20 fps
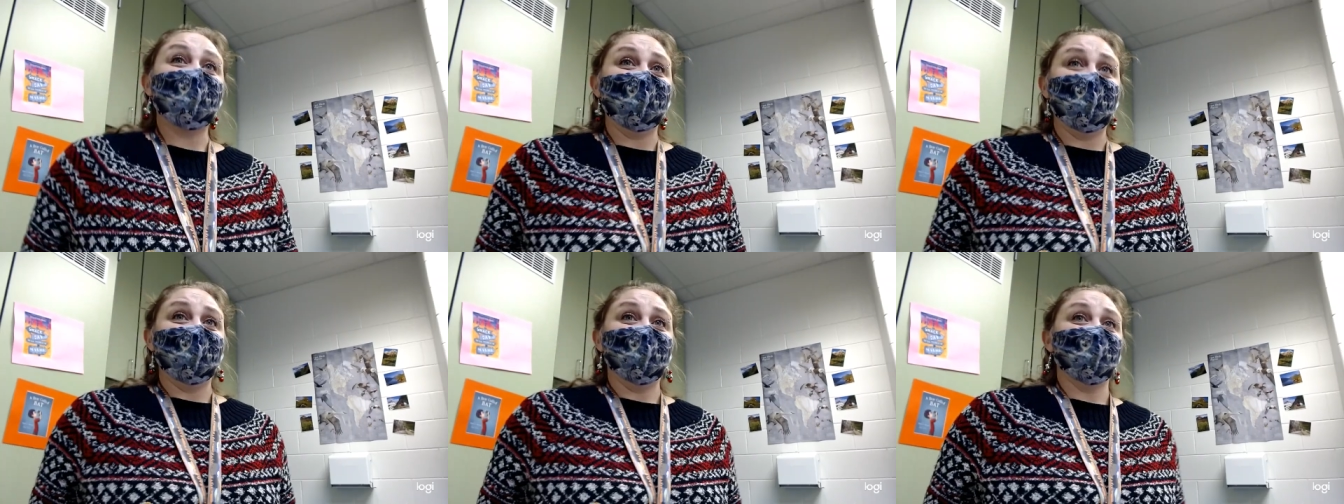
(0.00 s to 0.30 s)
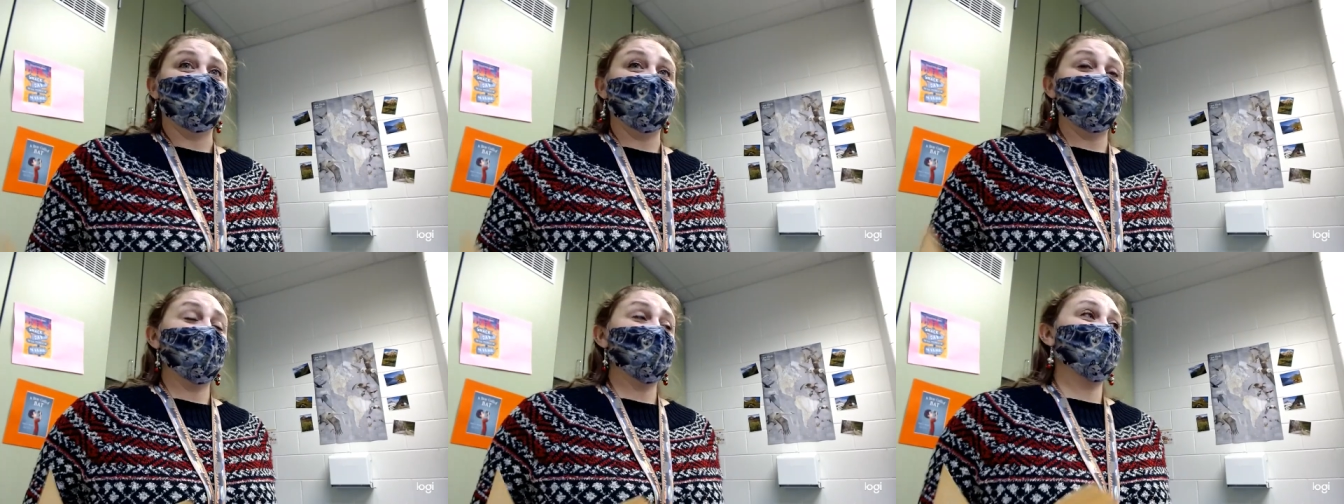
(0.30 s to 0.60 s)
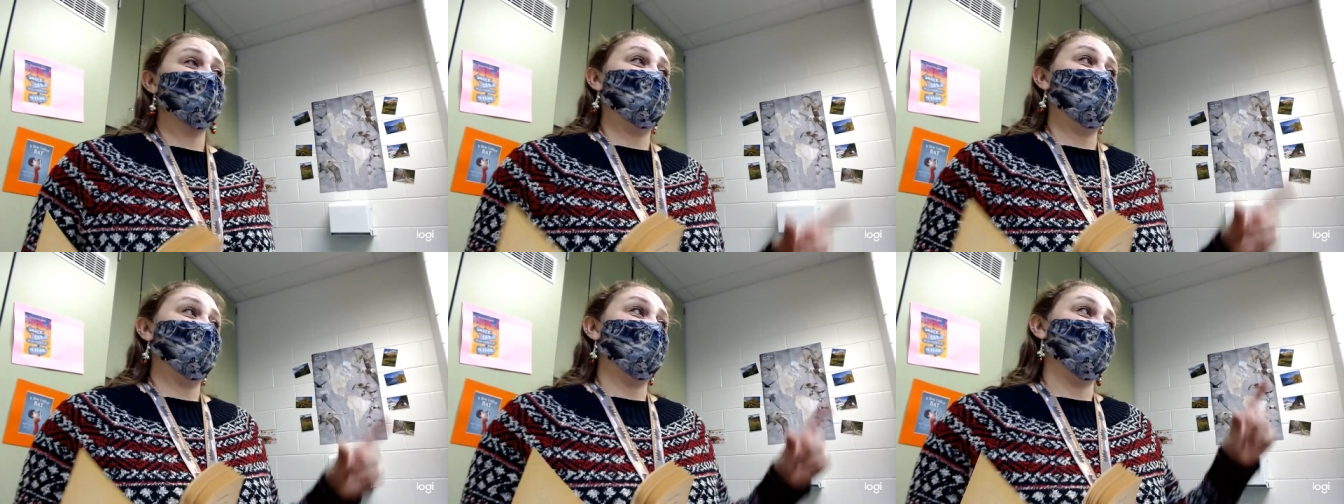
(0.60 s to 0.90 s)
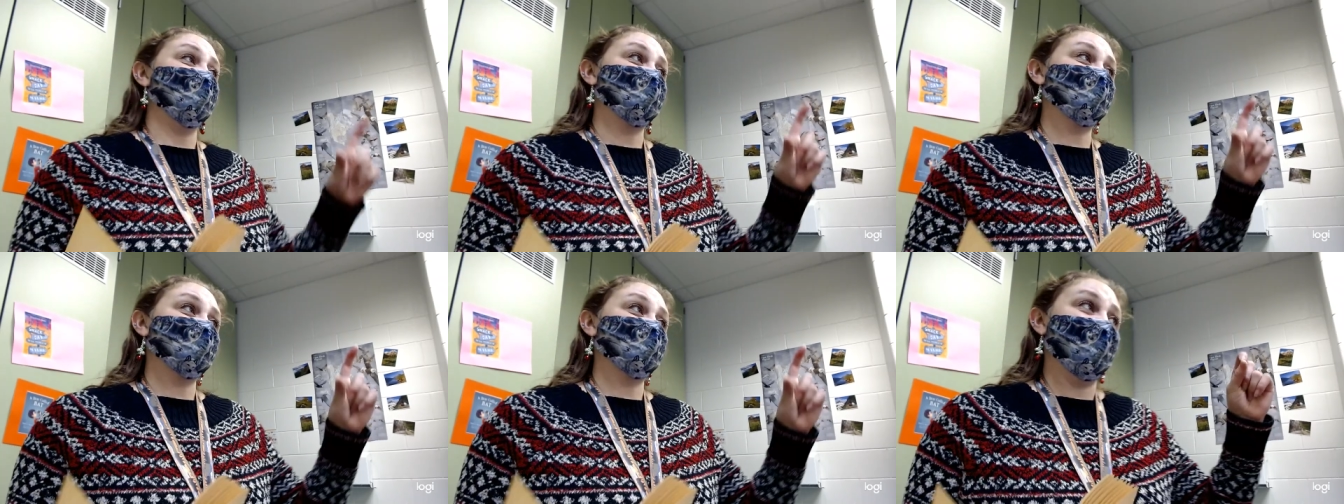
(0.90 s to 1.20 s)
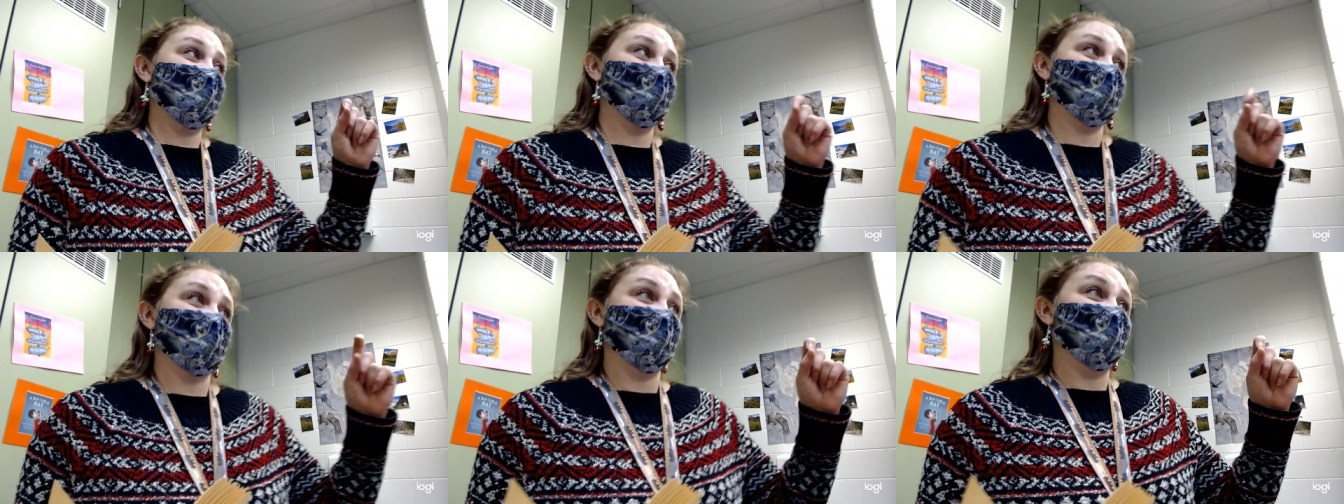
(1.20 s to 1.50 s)
they are getting shot with
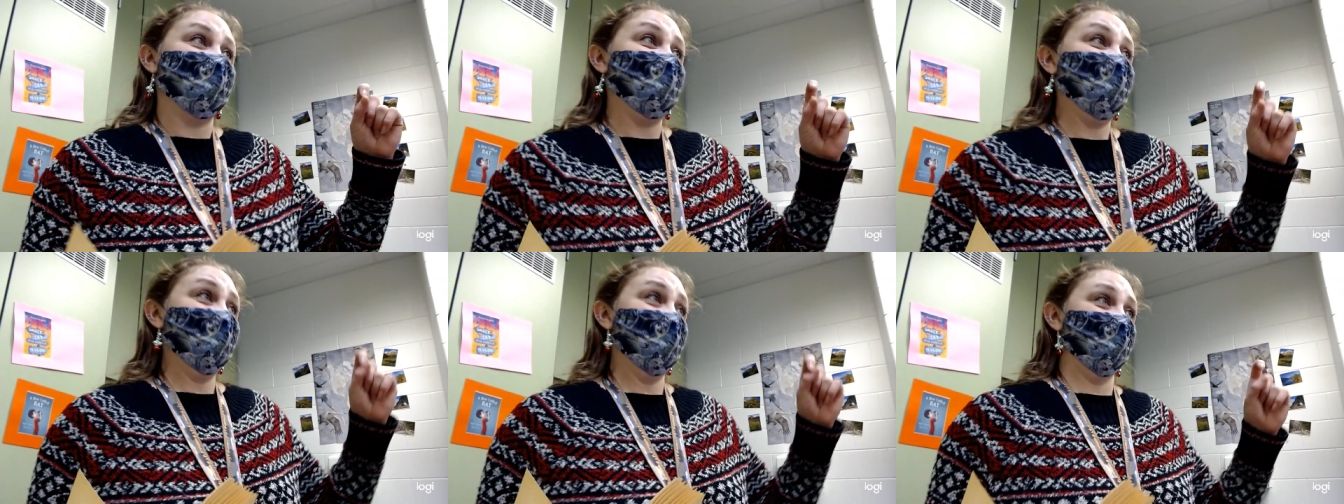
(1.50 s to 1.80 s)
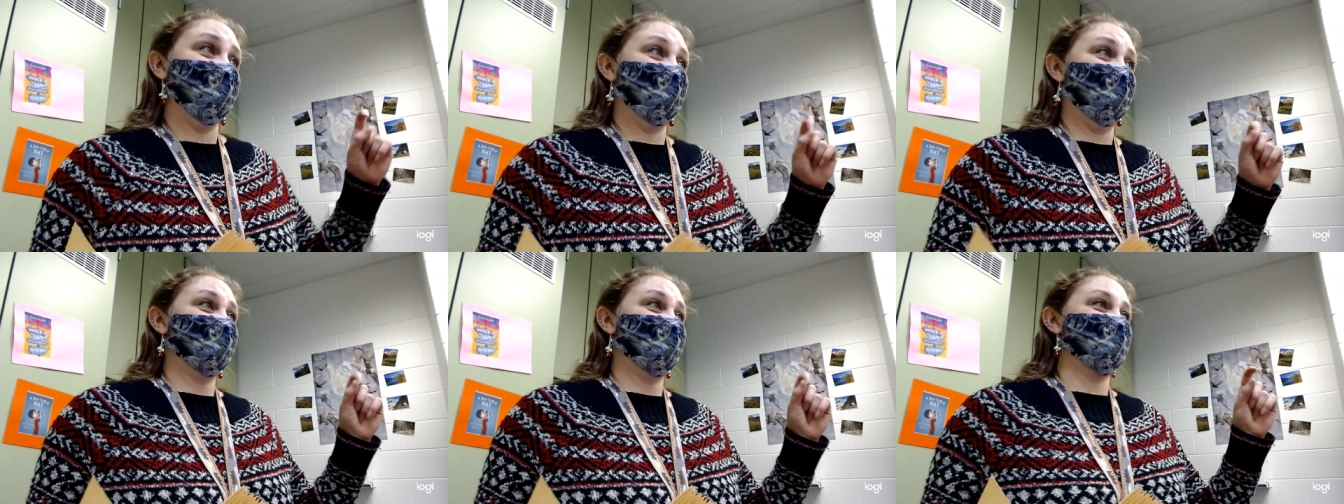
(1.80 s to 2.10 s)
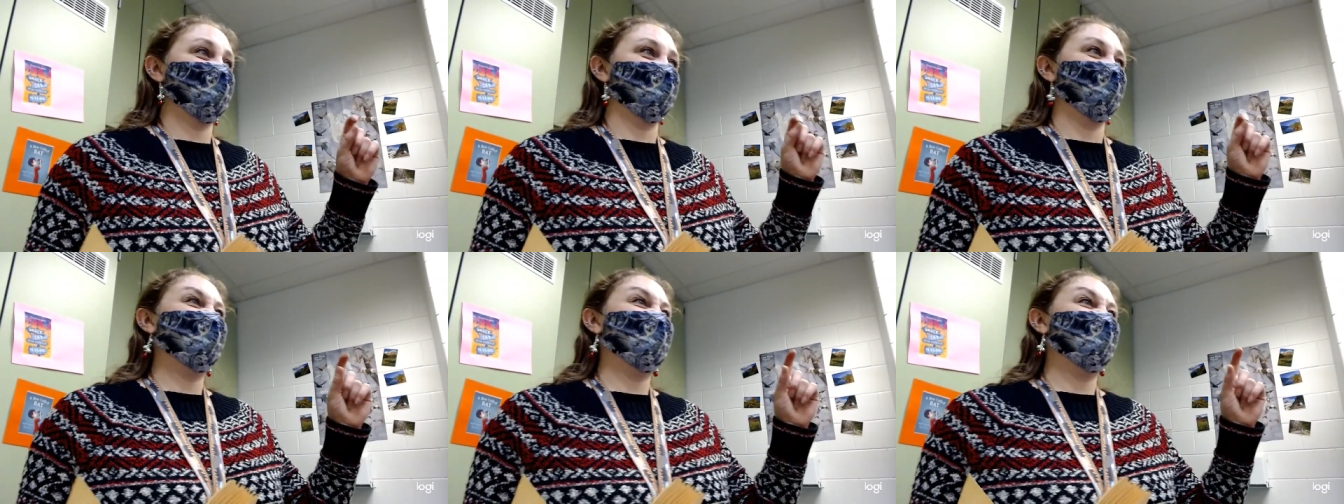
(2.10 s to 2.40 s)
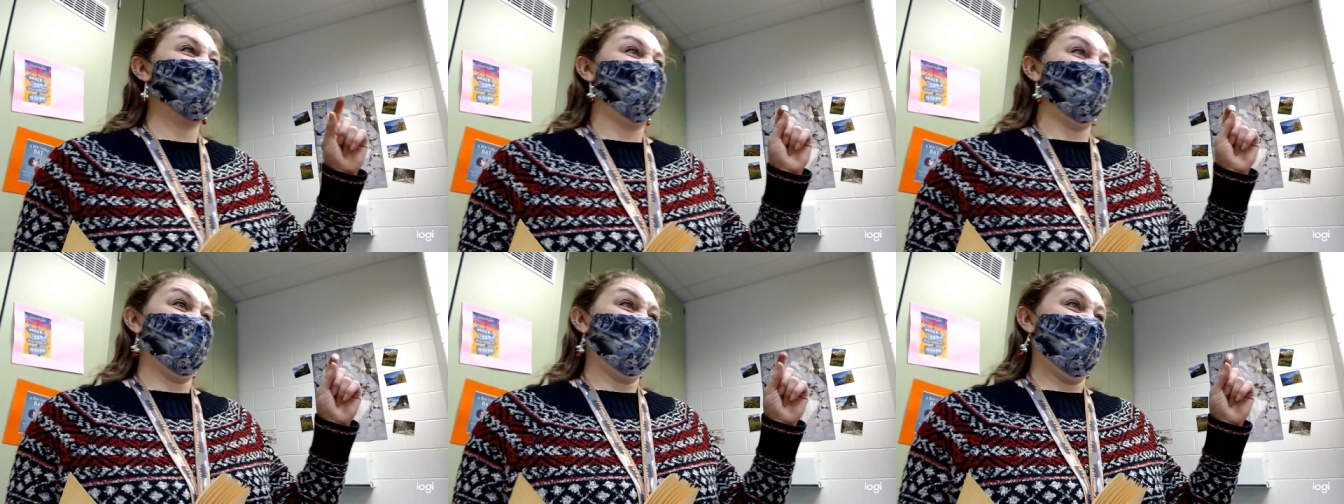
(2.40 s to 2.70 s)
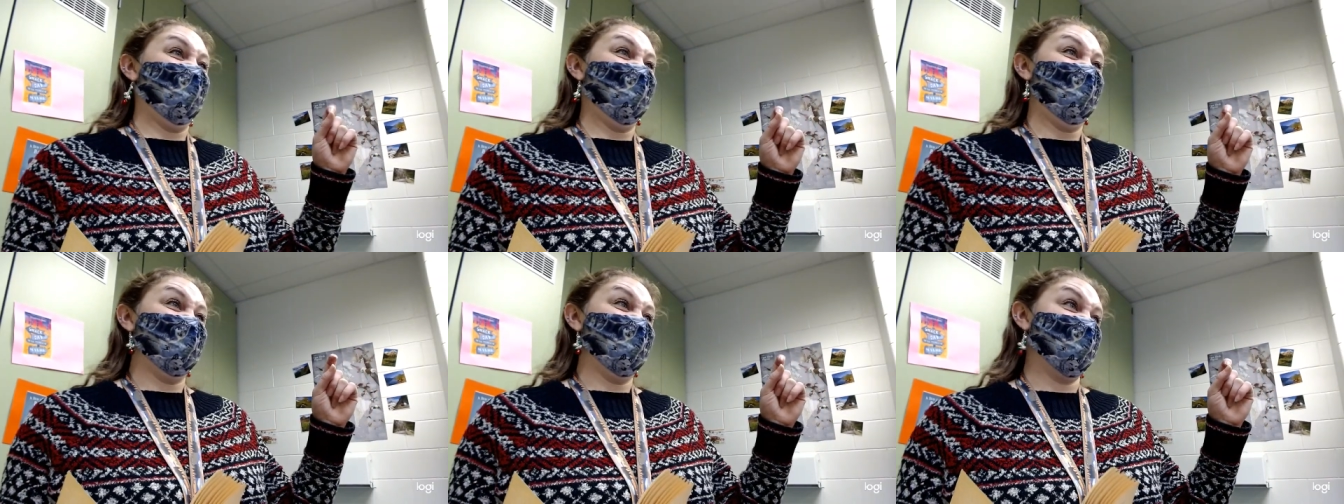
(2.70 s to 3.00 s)
a needle, but is there anything in
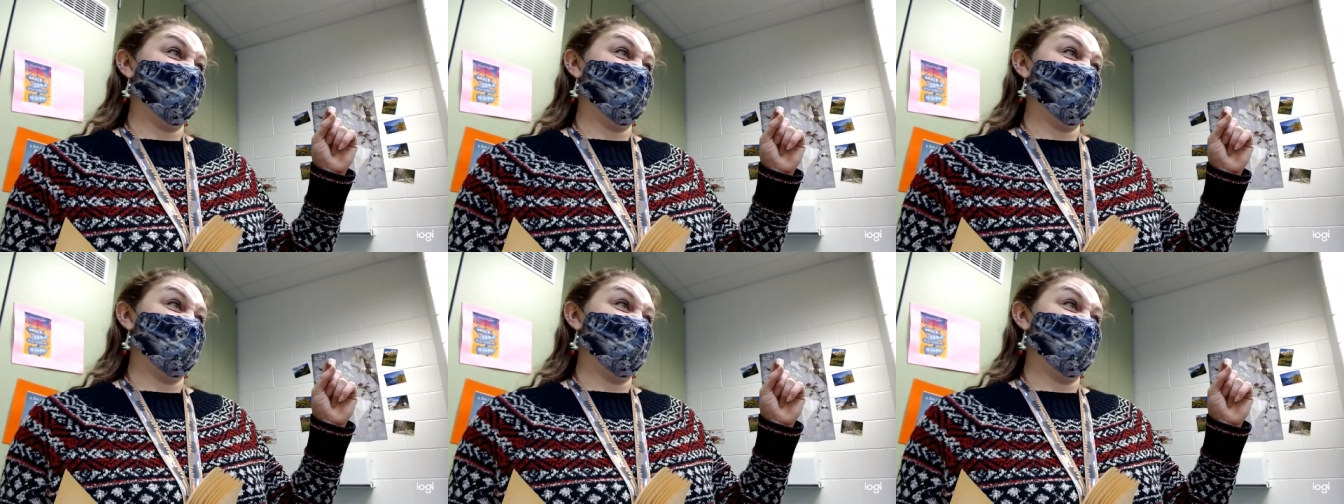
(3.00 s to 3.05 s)
it?